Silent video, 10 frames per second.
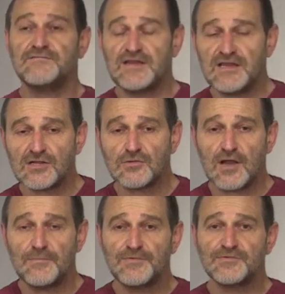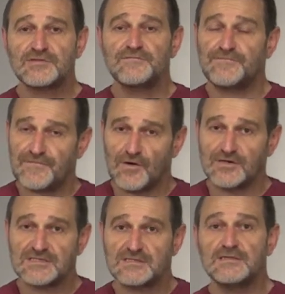we need to compute
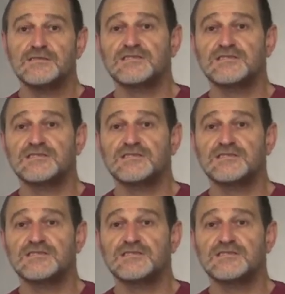first